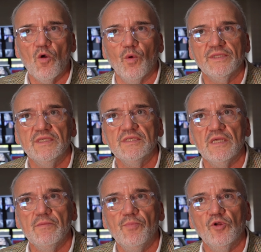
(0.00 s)
What is
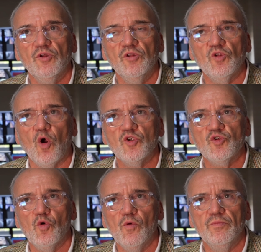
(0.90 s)
important
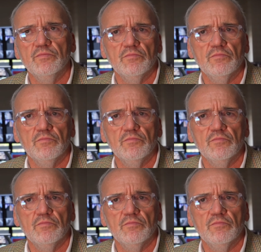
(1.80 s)
also,